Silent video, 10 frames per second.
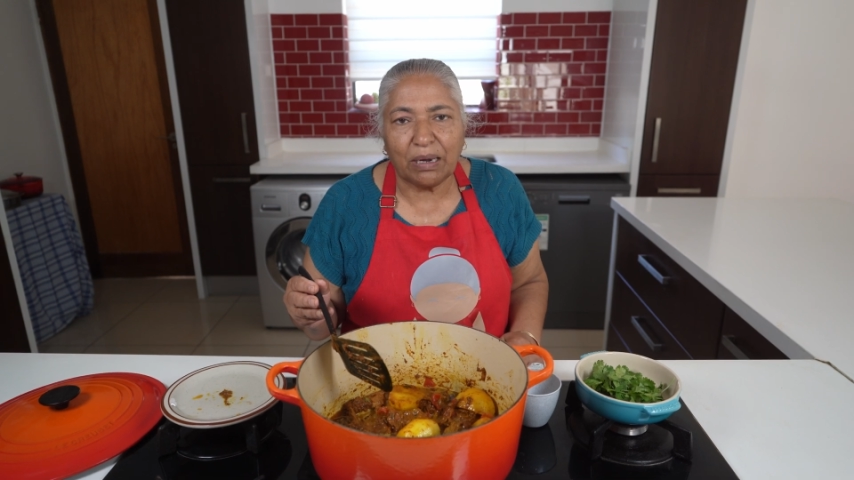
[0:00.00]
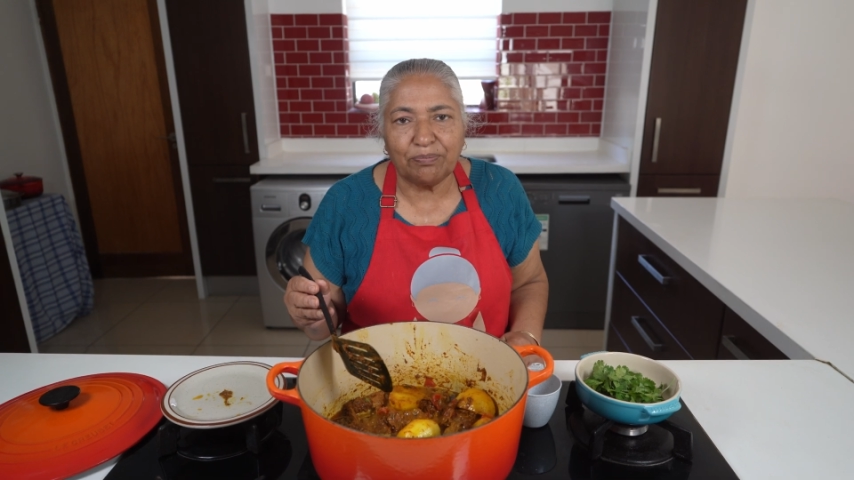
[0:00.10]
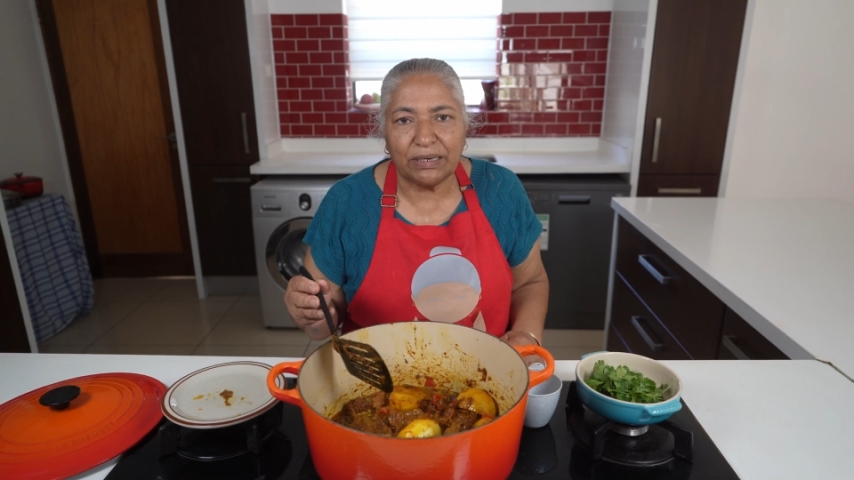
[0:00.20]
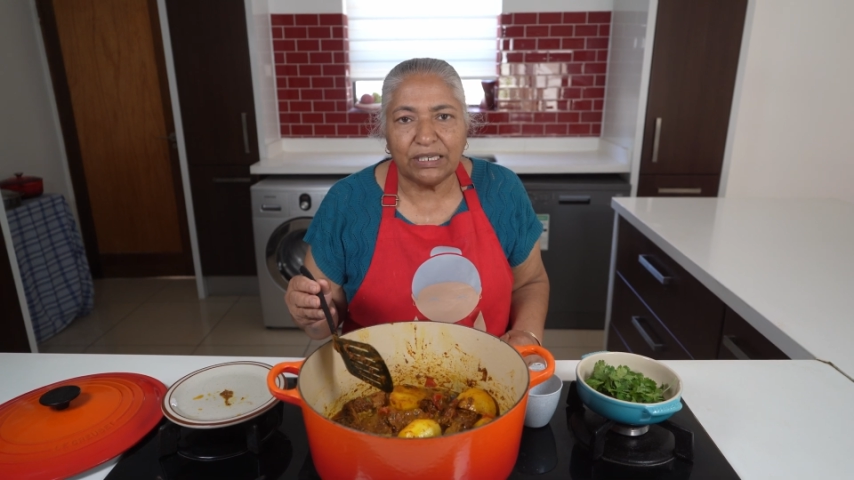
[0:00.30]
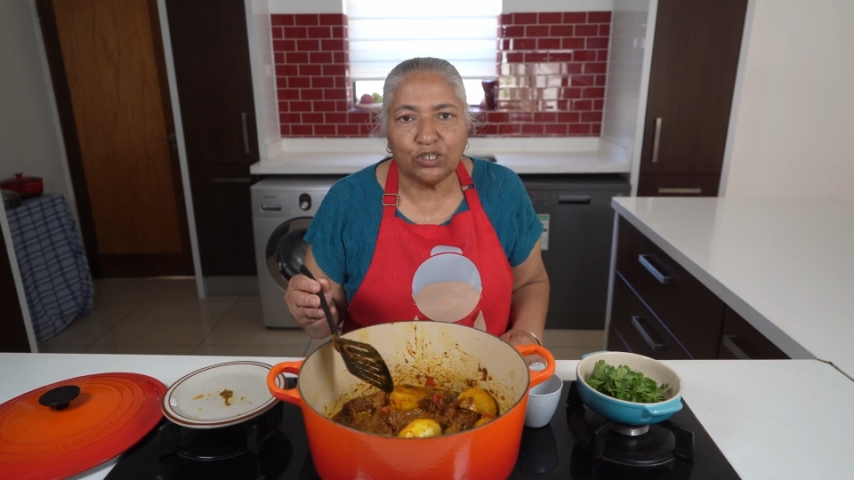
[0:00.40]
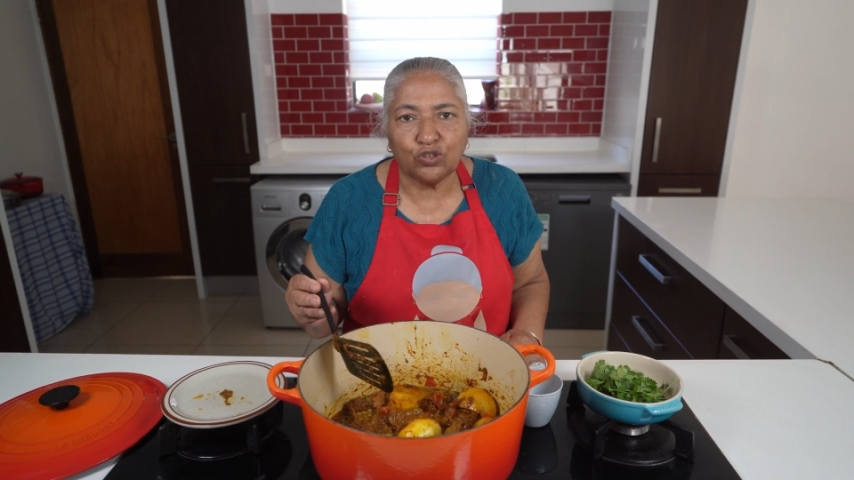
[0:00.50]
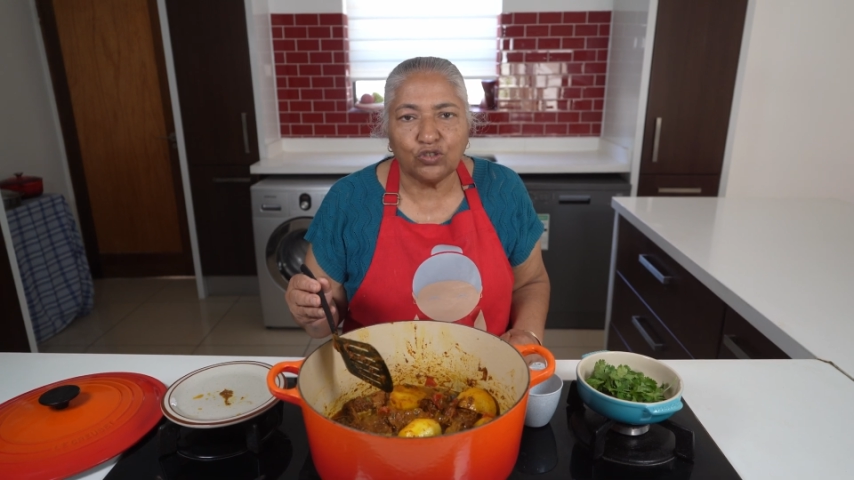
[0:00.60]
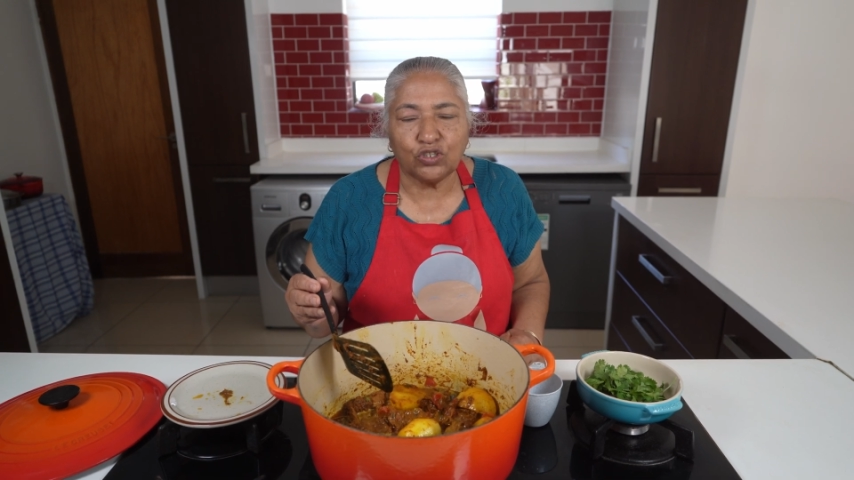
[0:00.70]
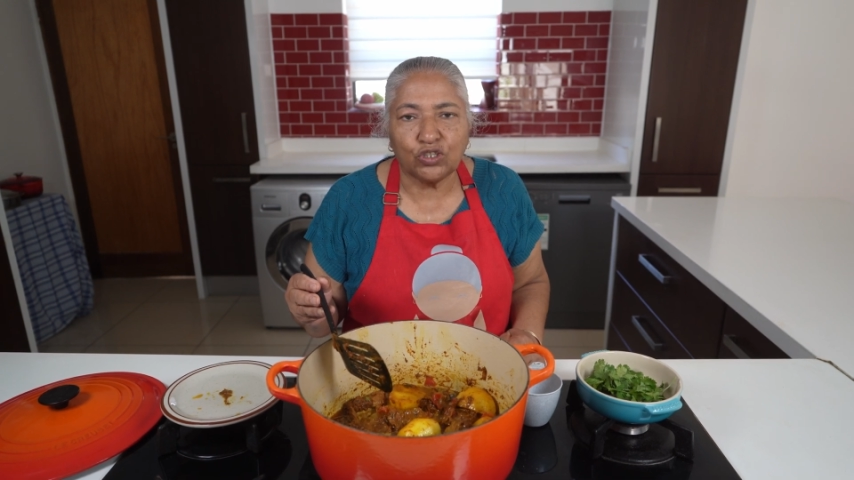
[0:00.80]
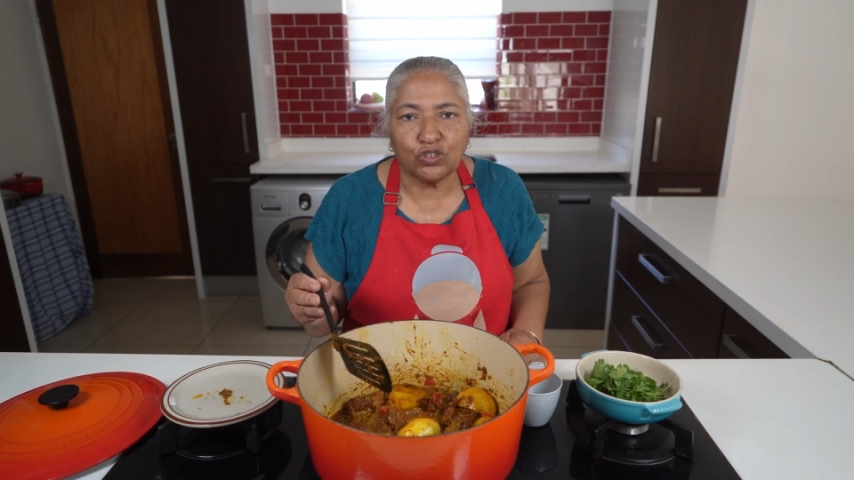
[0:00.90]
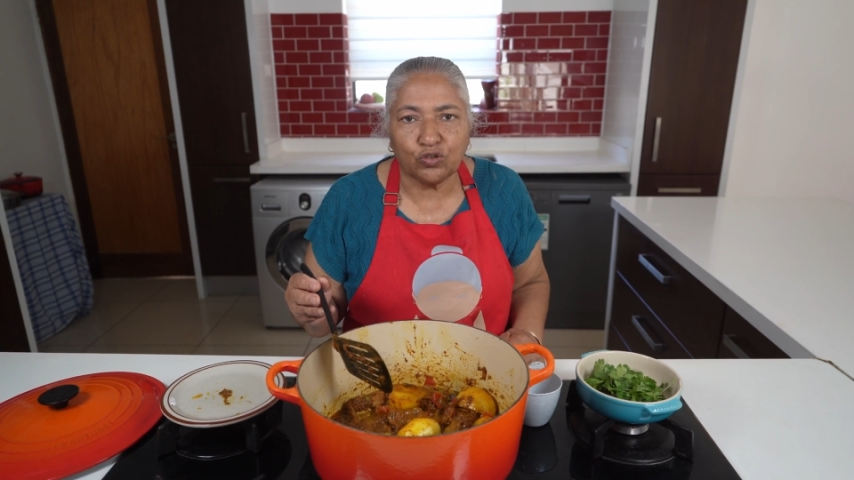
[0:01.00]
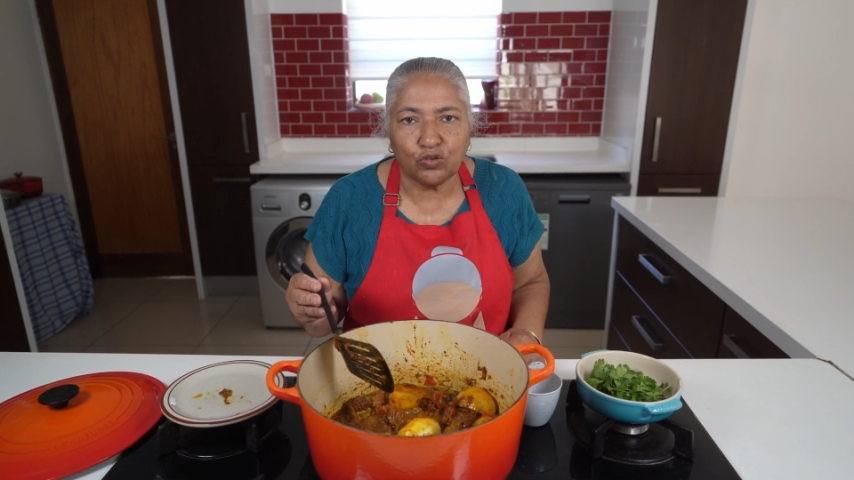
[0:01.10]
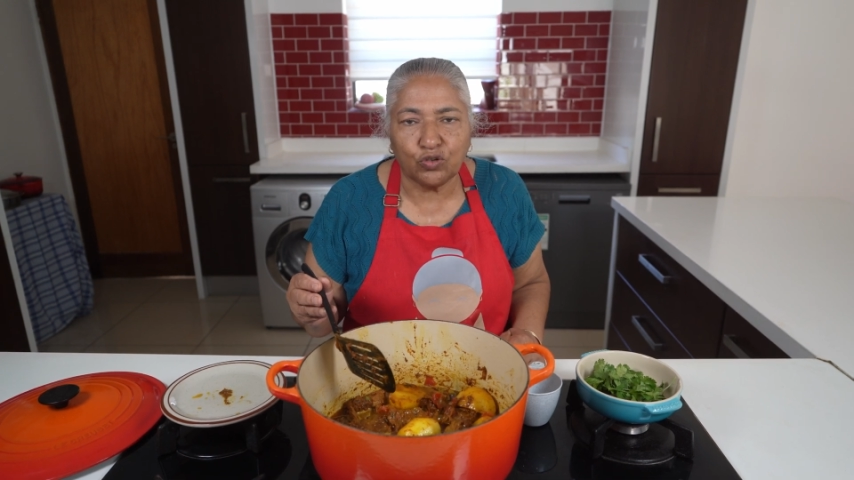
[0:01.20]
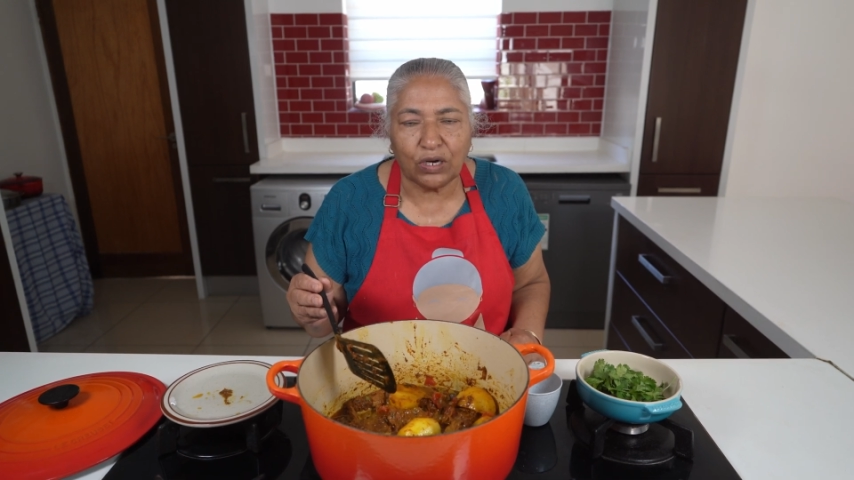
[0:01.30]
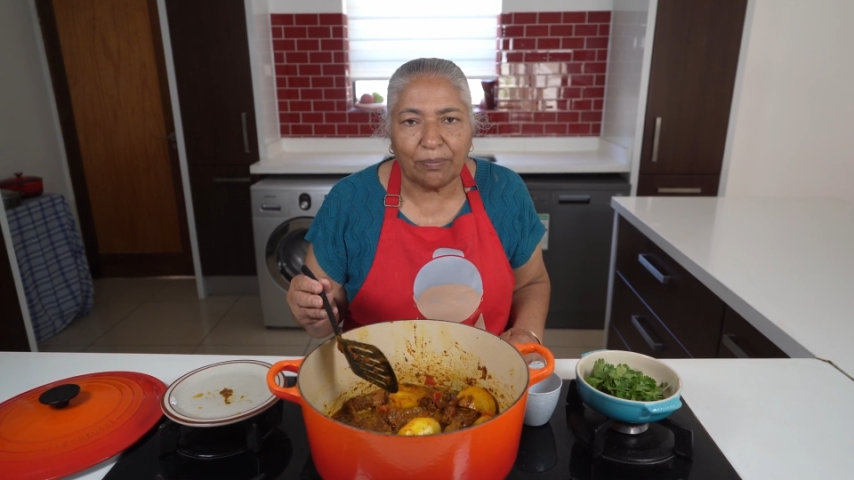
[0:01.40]
potatoes to
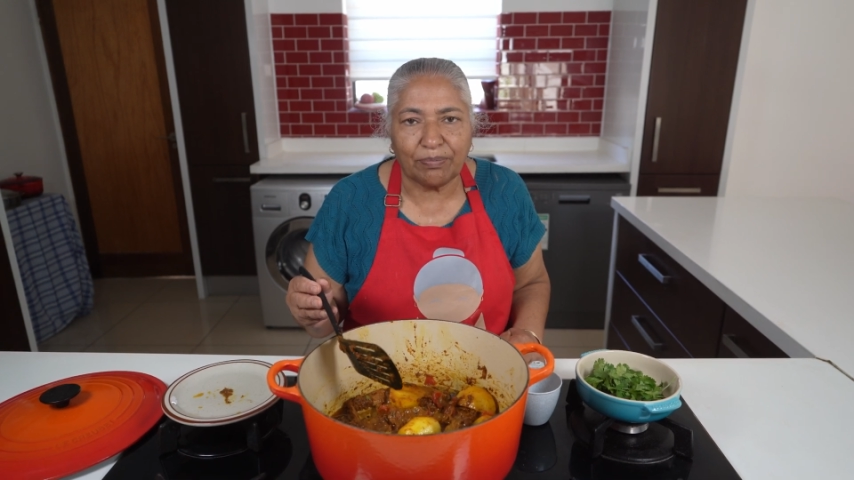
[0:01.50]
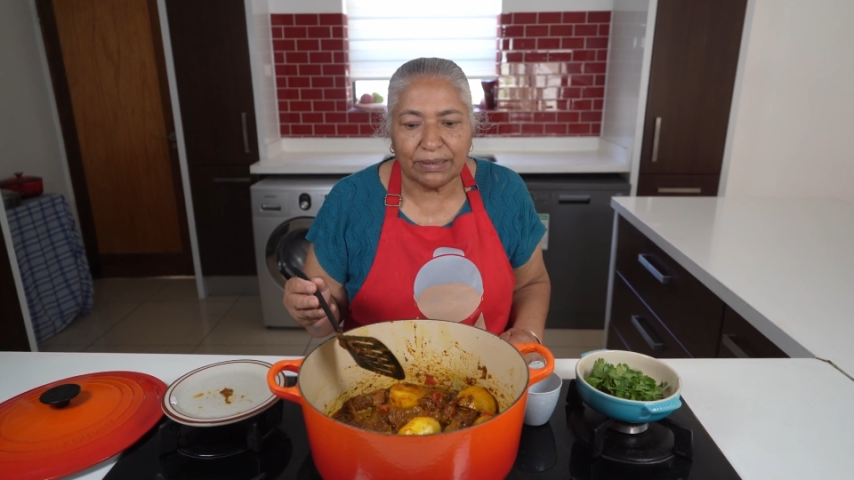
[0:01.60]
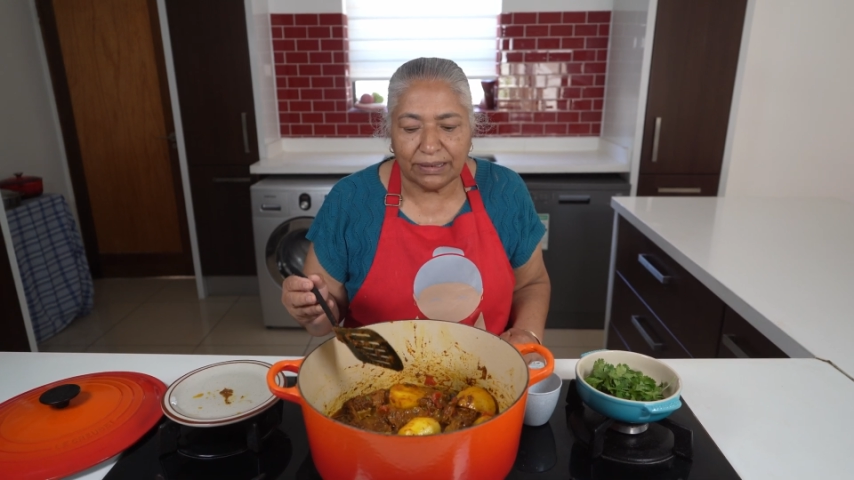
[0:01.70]
cook up.